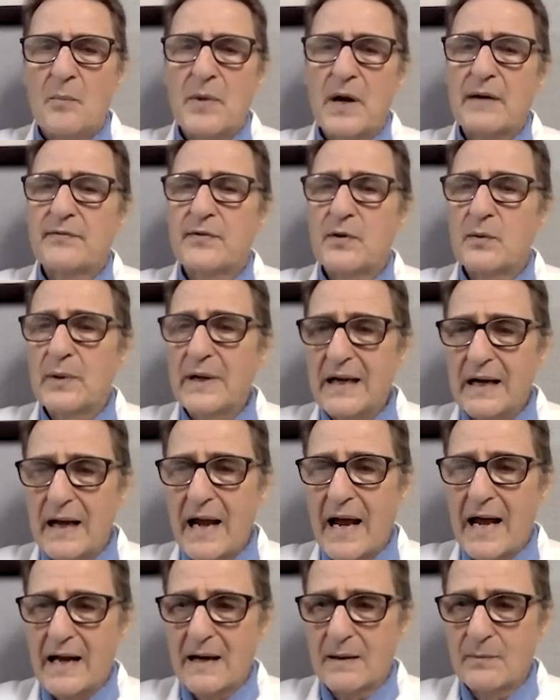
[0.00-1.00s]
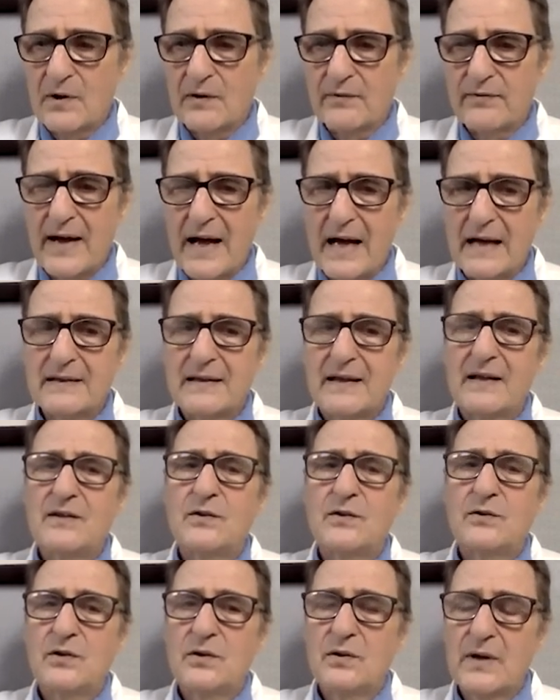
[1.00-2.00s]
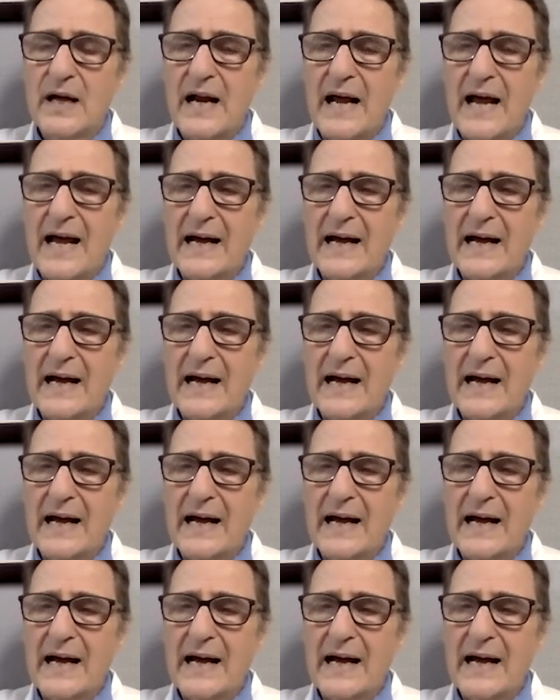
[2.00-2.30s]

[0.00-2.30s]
But if you eat animal fat, then you do get